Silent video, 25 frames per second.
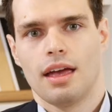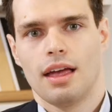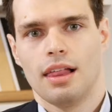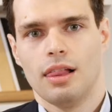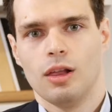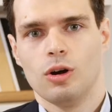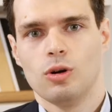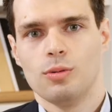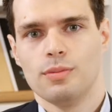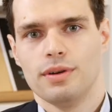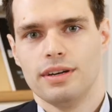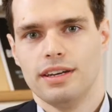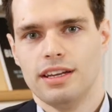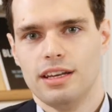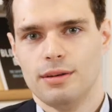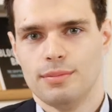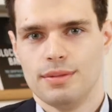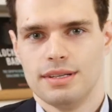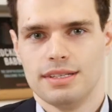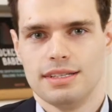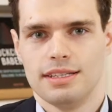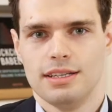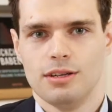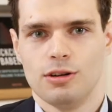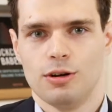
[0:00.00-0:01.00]
Hello, my
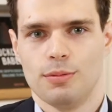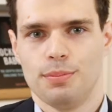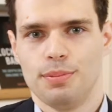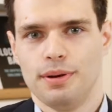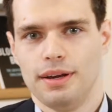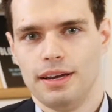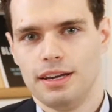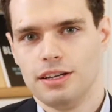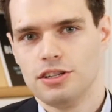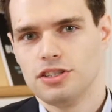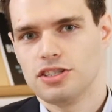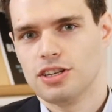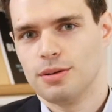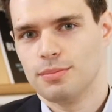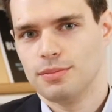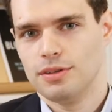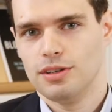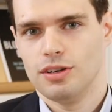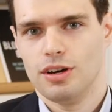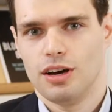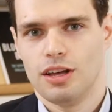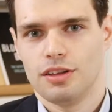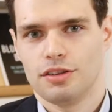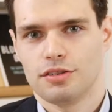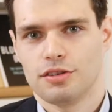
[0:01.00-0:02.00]
name is Igor Pejic. I'm
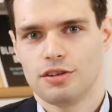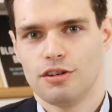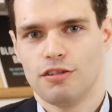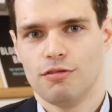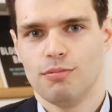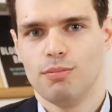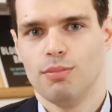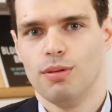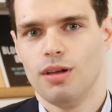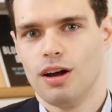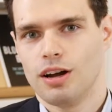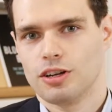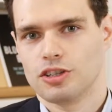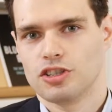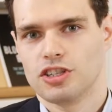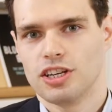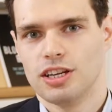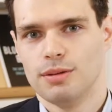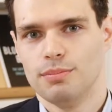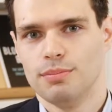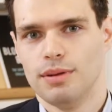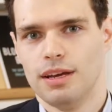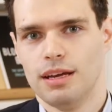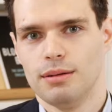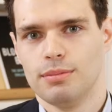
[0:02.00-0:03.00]
the author of
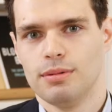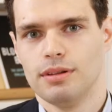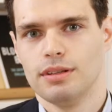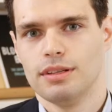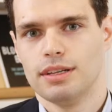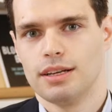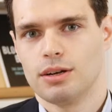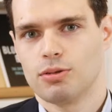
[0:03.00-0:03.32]
Blockchain Babel,